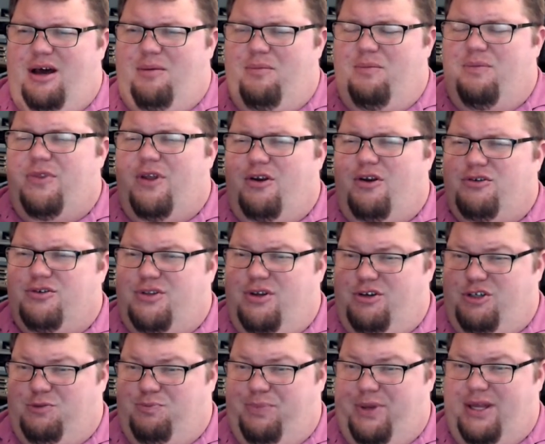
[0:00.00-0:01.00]

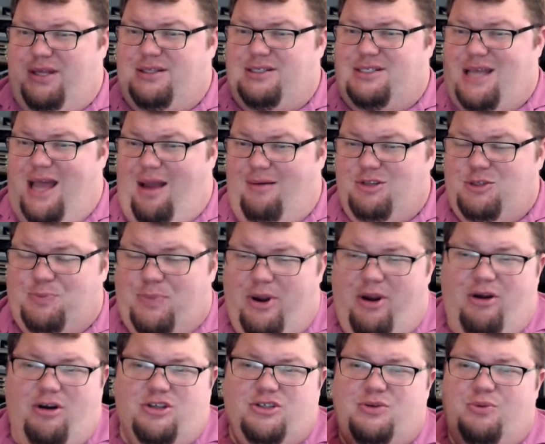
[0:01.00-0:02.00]
There's been
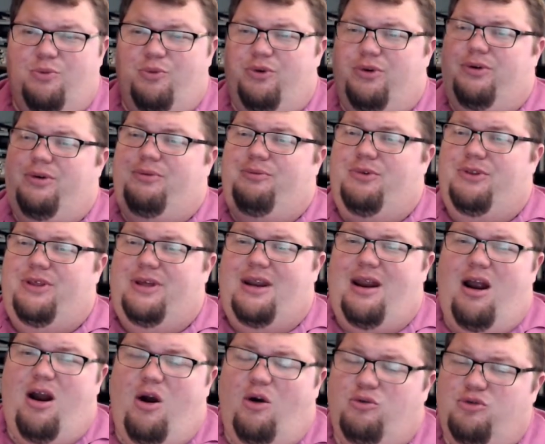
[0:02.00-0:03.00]
periods within
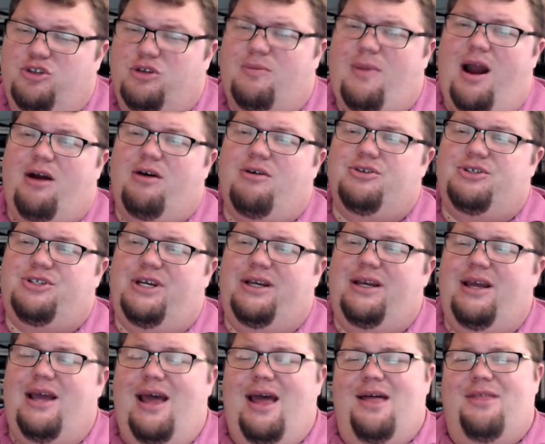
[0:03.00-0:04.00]
our own
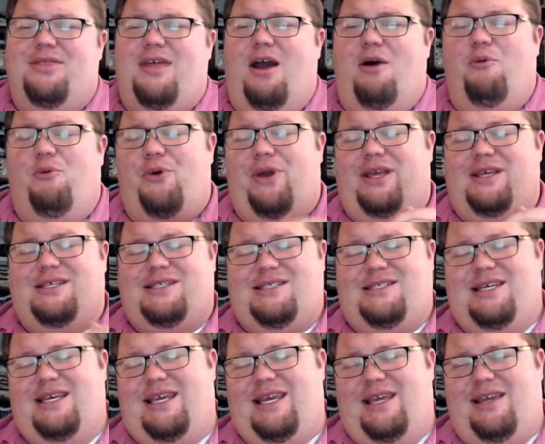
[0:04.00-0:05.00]
democracy that we
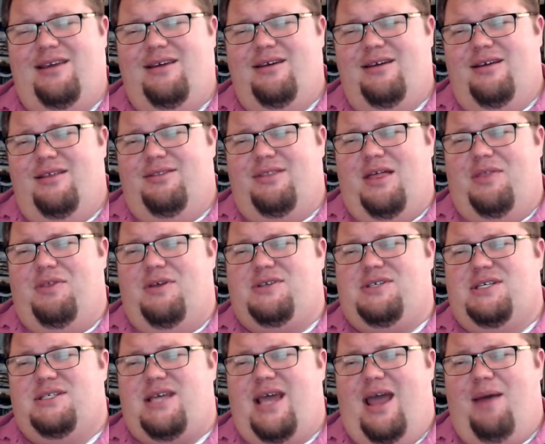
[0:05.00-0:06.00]
see that this
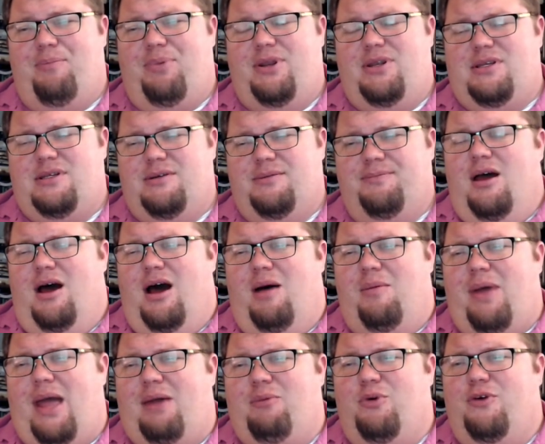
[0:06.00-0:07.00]
has happened,
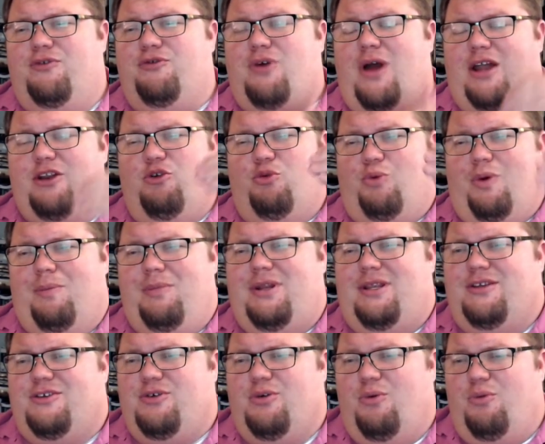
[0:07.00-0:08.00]
and we've tried to remedy
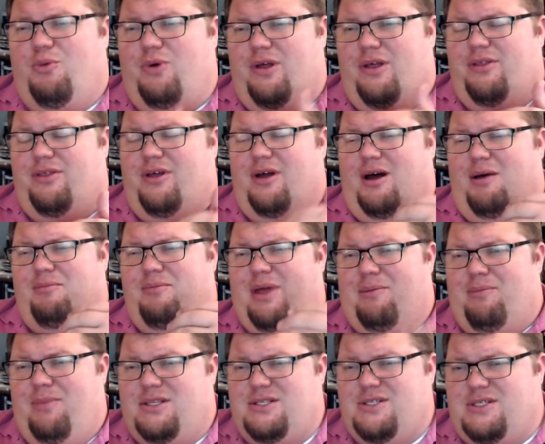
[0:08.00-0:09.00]
this with
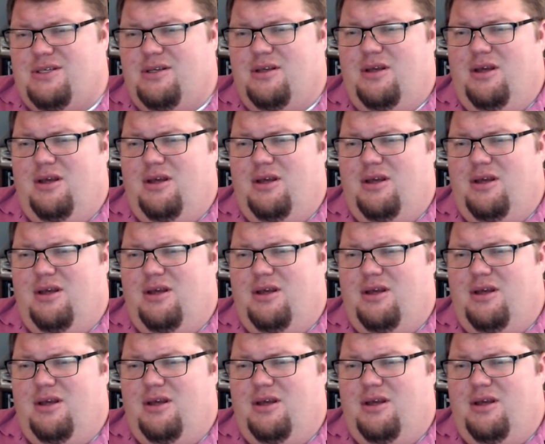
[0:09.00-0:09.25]
amendments,